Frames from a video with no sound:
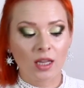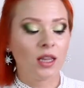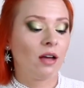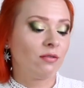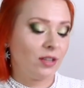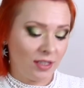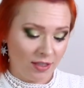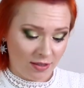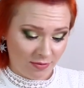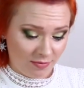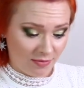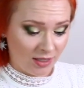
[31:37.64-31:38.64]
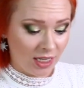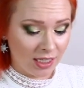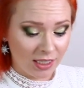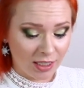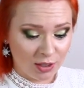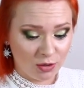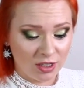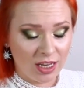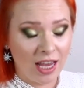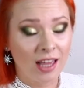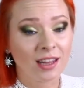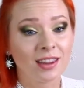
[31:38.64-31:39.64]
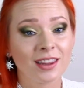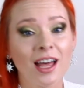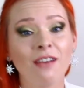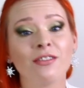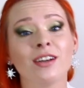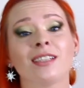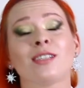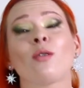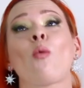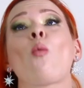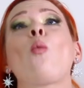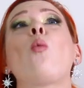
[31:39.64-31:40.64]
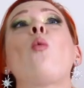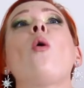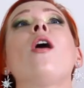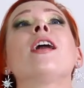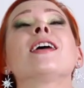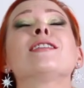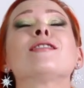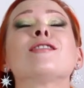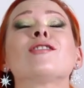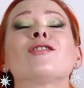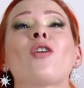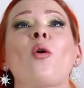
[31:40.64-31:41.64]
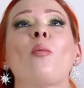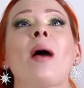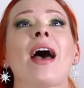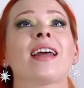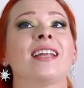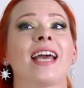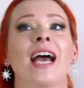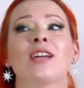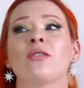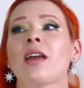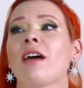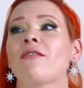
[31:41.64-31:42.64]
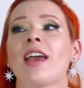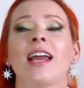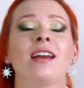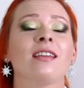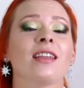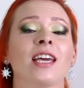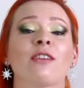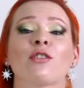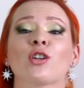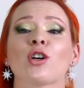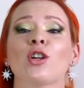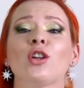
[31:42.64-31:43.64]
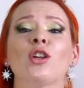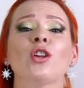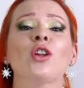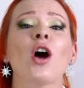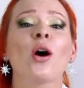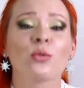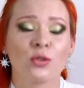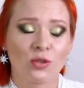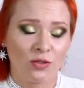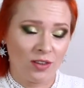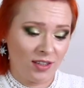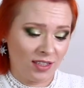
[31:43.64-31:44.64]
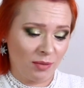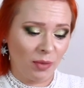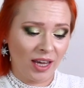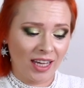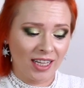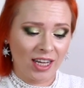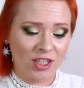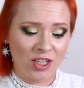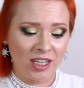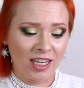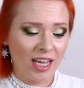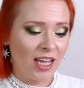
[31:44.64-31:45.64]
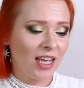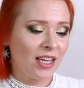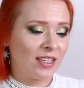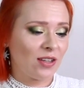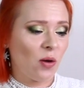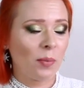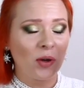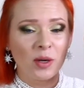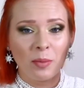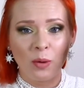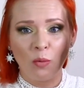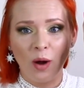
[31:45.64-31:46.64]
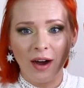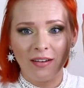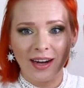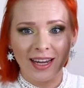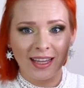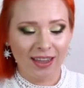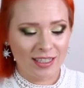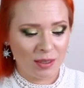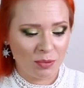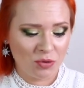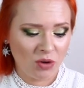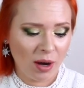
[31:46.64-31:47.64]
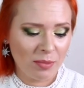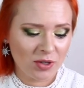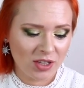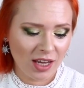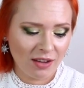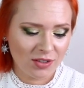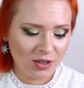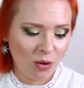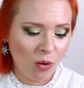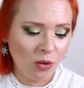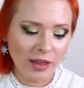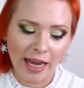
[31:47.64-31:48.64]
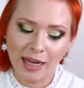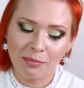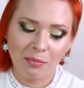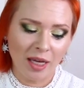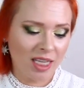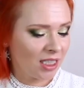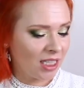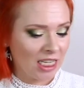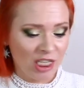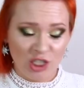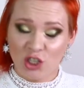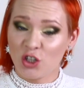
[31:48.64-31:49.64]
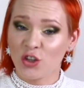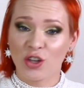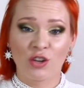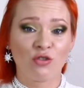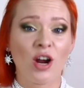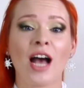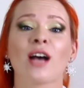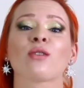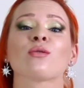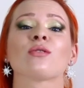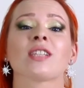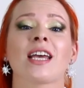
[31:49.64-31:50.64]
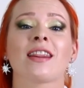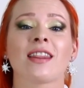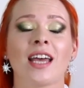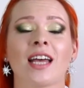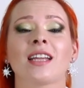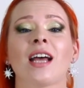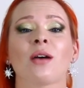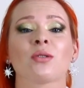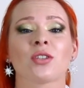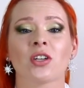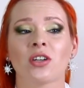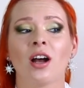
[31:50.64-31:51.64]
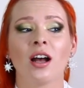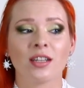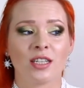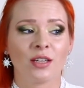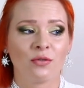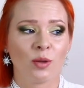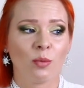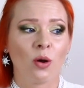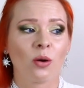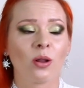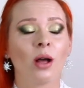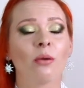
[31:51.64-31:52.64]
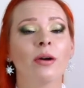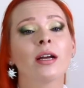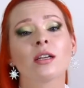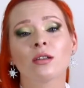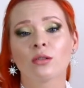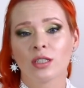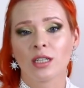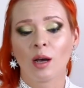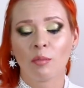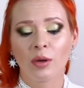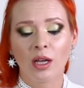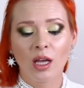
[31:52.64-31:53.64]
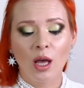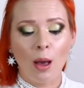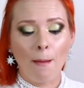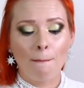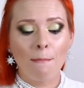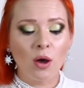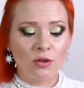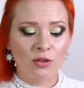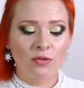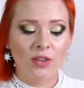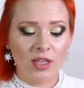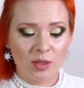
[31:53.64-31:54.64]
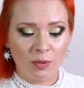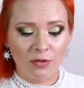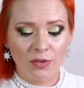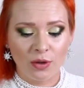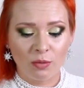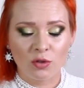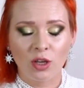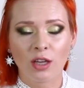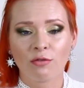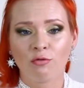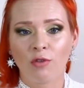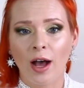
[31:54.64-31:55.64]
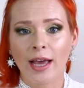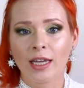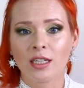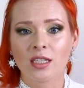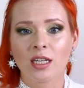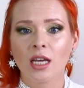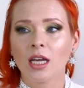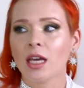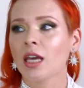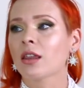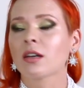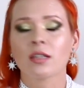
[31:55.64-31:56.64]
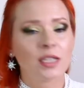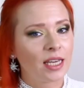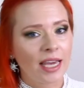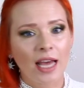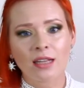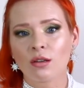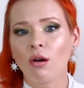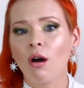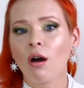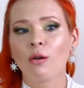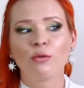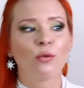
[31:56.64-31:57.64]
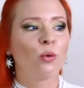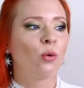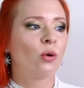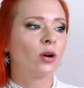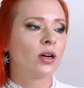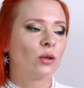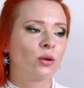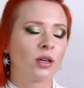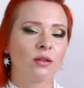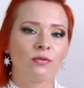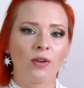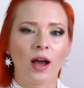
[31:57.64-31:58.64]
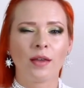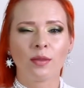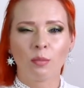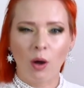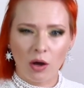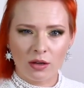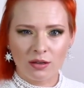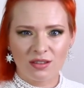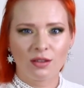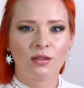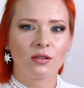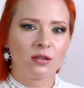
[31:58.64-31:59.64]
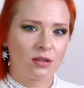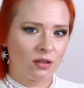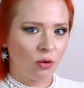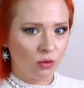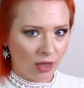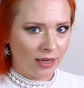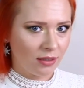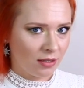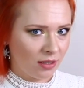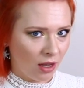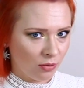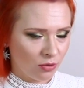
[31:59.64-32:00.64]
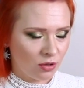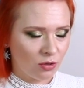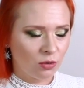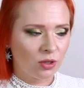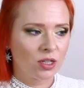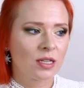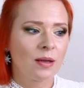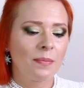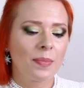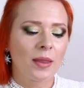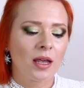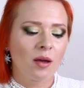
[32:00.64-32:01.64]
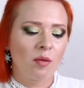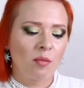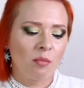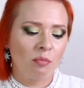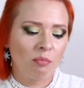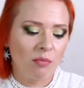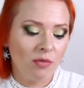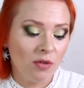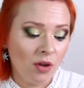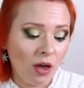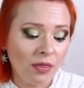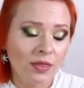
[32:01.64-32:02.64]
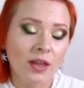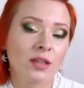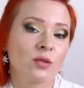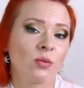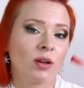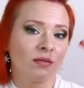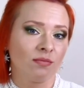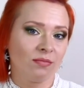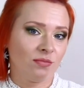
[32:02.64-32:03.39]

Love it. Needless to say, love it, want it so badly. I don't have anything even close to this in my collection. So I'm gonna be wearing the subscriber's gift, all 8 mil, to the ground, and then I'll start hunting for the bottle. I already looked it up. Most of these perfumes you can find either decants off, or you can find the bottles in the online discount stores. Not this one.